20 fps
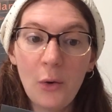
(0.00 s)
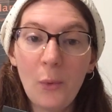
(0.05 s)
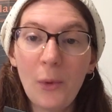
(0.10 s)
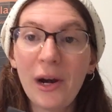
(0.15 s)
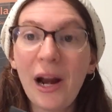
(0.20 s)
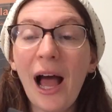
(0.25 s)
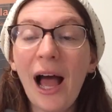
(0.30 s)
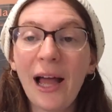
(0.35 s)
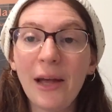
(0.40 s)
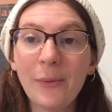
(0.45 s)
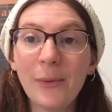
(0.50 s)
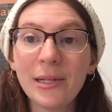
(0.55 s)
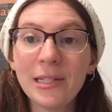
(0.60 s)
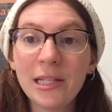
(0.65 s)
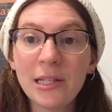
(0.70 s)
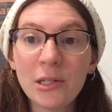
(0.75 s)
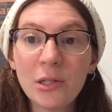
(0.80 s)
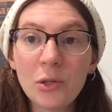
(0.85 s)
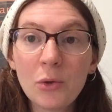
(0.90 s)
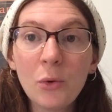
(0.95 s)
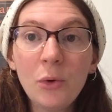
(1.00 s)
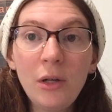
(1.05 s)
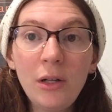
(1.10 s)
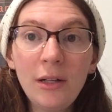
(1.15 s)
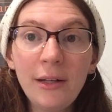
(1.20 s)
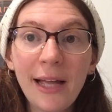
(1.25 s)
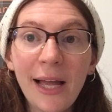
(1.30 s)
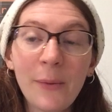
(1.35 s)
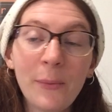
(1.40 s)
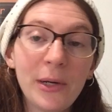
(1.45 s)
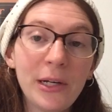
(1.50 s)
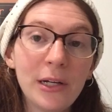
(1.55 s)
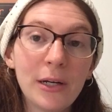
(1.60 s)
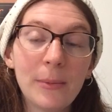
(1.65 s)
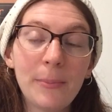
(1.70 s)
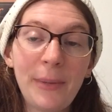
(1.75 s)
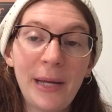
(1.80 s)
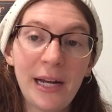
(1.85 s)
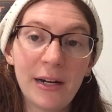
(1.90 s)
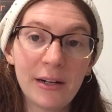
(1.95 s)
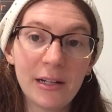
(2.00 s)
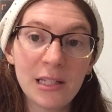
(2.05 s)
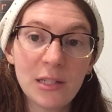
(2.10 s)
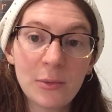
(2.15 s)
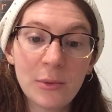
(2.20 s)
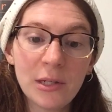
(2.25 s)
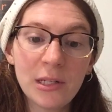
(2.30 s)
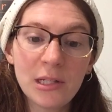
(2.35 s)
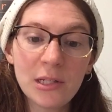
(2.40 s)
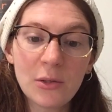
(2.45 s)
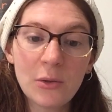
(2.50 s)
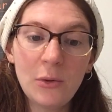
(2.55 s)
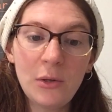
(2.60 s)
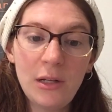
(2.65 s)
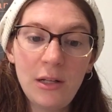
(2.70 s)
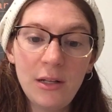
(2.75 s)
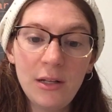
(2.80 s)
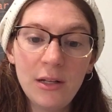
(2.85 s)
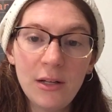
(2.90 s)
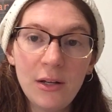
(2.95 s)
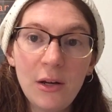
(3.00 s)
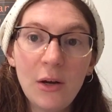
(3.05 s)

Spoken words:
When I was in school and when your parents were in school,